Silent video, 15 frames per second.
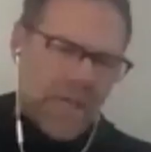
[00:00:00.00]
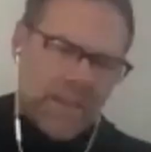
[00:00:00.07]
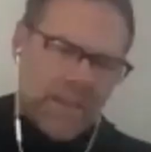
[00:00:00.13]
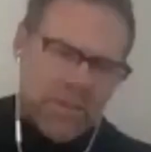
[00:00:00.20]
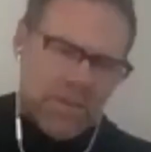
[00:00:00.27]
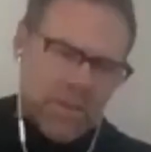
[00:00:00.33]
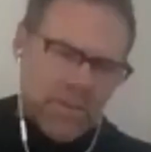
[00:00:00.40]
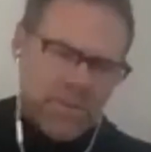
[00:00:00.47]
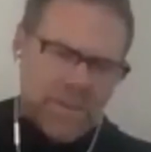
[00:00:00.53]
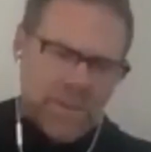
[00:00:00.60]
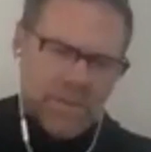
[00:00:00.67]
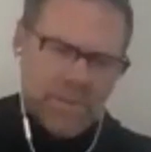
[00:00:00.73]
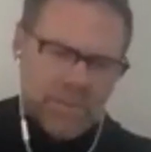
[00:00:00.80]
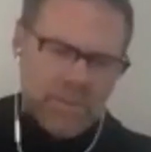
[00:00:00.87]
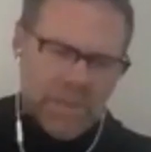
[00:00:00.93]
there, there was
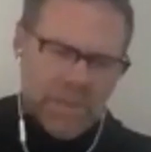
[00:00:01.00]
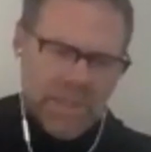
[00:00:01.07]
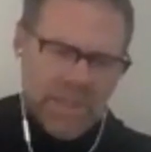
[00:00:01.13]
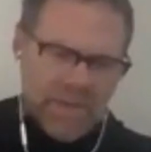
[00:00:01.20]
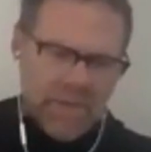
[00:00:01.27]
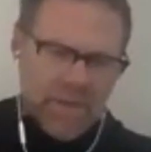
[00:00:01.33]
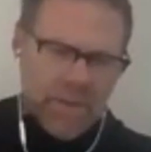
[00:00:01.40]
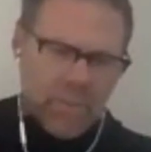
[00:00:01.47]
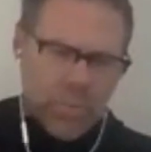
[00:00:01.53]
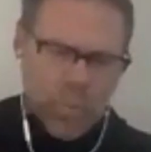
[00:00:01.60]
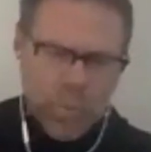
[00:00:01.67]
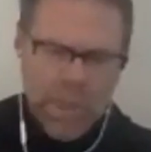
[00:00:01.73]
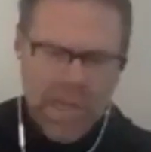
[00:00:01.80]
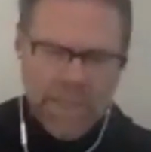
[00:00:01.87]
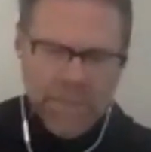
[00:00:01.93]
a kind of a
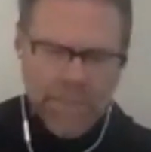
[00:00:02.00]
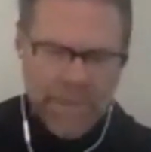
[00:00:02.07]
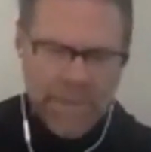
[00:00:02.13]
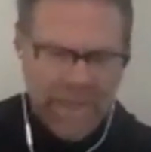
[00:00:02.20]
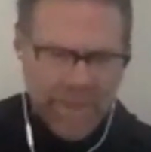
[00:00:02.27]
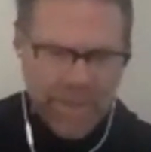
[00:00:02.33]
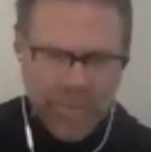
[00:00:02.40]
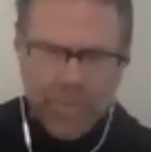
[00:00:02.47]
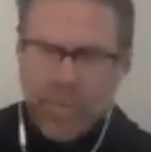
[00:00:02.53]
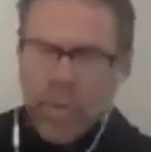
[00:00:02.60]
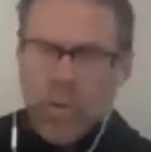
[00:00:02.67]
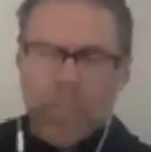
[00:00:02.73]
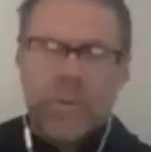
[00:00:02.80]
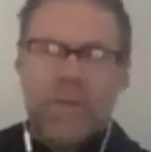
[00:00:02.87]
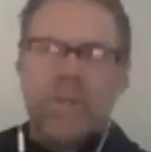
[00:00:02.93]
rock bottom
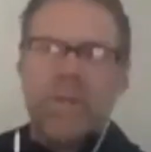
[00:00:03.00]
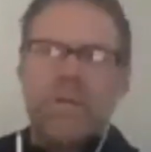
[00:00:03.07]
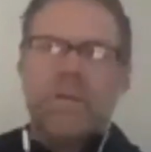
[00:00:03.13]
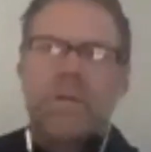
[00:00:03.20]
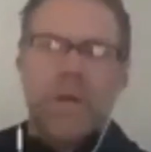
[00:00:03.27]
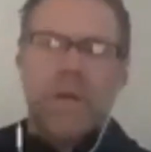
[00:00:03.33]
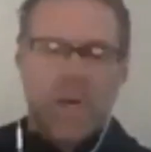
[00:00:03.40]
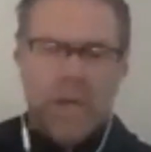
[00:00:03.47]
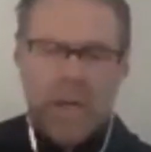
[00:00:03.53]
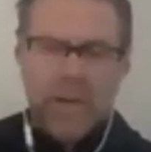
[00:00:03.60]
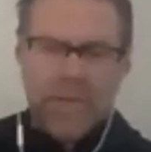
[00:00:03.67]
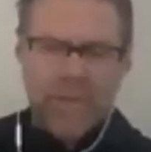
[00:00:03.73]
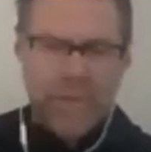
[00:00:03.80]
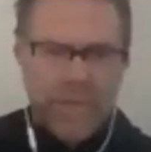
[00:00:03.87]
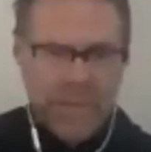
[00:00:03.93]
moment
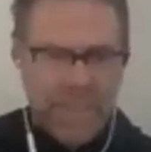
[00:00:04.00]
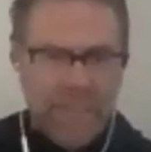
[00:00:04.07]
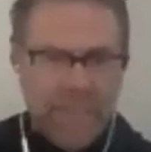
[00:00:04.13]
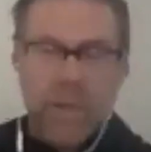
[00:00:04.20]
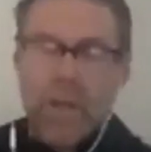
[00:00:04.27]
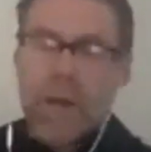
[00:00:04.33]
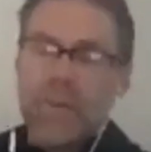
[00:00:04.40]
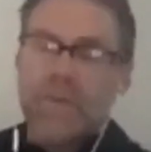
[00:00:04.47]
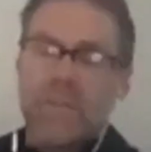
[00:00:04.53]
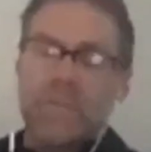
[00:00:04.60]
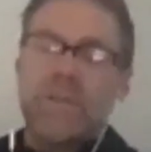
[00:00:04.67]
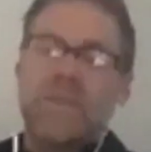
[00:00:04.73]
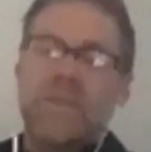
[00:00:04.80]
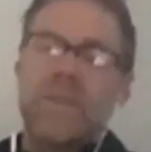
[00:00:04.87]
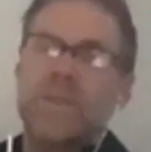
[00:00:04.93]
uh, for me. You know, I was a
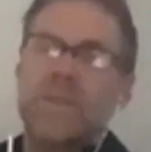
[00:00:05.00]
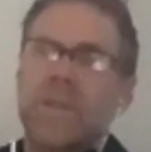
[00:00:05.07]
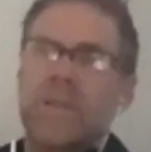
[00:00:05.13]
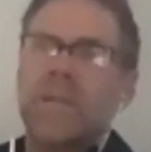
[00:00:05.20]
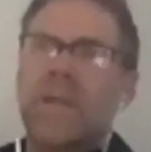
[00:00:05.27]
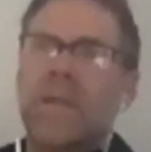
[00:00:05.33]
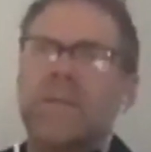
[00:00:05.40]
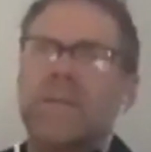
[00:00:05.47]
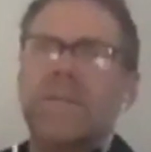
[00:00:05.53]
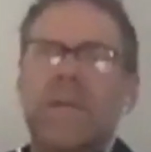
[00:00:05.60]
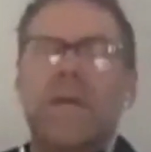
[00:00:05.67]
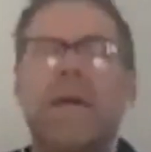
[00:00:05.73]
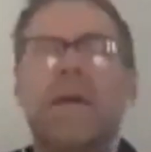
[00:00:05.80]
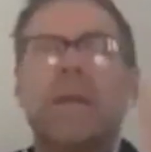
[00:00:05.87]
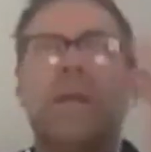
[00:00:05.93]
musician, like you
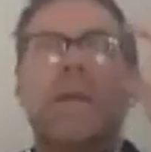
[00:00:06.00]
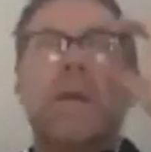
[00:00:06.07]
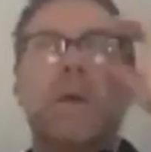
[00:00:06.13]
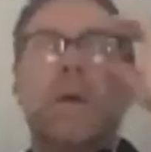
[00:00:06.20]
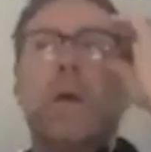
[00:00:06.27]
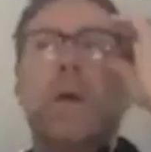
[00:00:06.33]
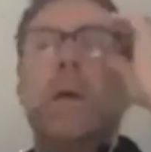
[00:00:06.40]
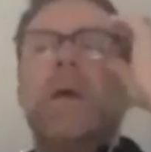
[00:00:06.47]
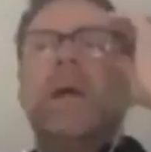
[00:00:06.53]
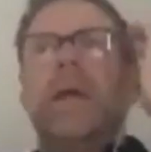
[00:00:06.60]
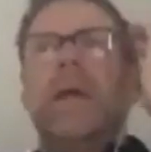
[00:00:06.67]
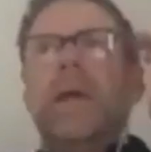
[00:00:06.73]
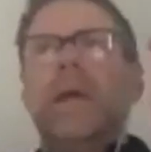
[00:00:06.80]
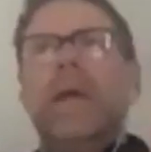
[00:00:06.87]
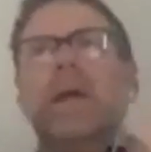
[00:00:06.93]
said,
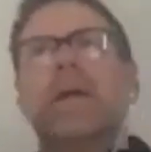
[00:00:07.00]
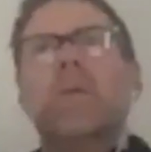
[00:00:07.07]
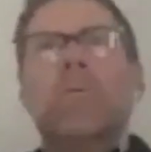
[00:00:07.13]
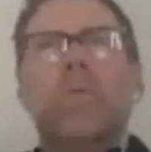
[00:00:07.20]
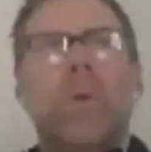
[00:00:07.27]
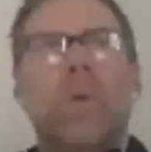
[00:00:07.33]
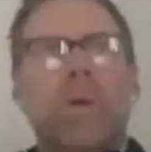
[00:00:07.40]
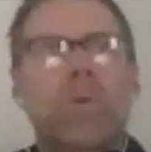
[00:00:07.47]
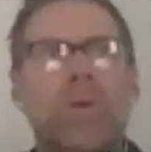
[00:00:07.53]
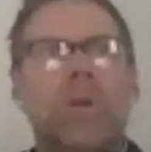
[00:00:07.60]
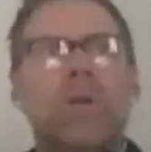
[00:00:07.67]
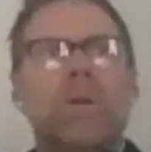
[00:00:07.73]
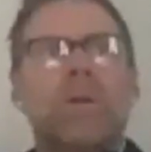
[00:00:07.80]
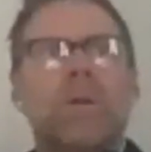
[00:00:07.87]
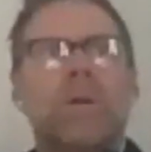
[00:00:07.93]
and we
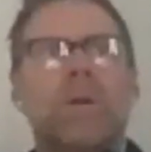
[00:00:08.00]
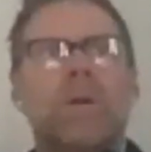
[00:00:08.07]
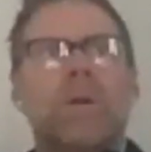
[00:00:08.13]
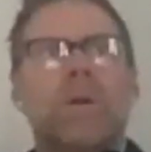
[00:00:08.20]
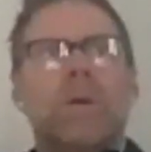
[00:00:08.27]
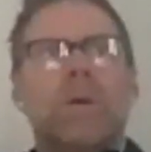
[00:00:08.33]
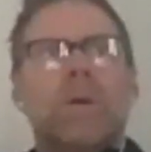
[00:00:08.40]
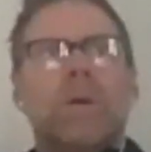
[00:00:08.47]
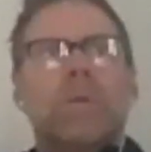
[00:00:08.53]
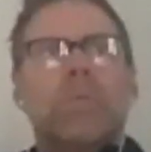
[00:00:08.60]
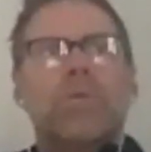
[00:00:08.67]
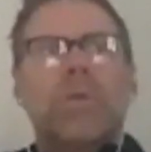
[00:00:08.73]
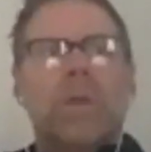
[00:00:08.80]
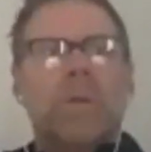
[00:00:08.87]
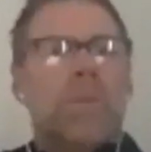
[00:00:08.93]
were
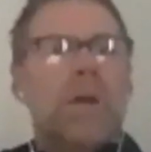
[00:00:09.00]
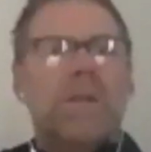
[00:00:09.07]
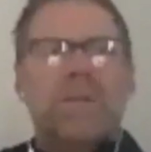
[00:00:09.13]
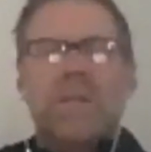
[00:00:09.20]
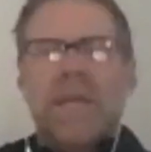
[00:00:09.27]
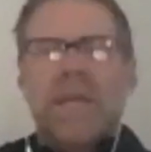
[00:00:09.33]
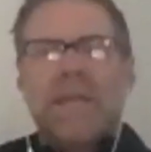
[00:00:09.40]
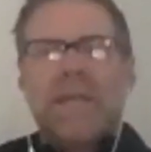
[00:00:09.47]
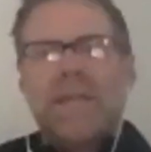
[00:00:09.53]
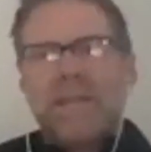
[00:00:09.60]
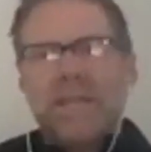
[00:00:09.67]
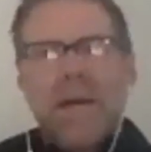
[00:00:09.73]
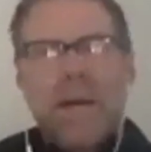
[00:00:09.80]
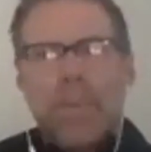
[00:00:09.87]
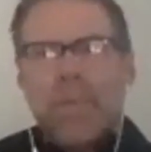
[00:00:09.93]
pretty much like at the
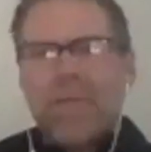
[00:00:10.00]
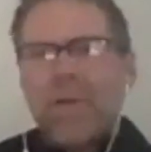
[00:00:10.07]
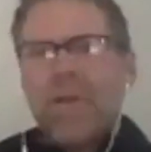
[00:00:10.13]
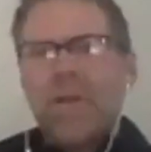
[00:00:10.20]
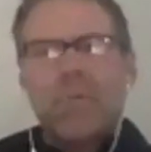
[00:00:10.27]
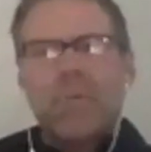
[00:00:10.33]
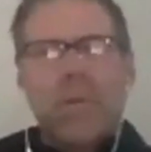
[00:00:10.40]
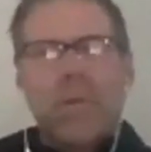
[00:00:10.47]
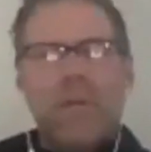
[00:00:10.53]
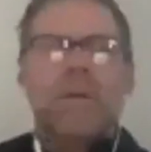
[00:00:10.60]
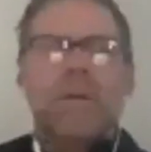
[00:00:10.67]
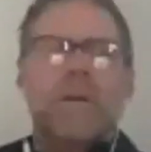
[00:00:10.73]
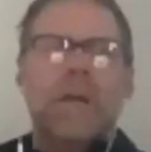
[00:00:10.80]
top of our career.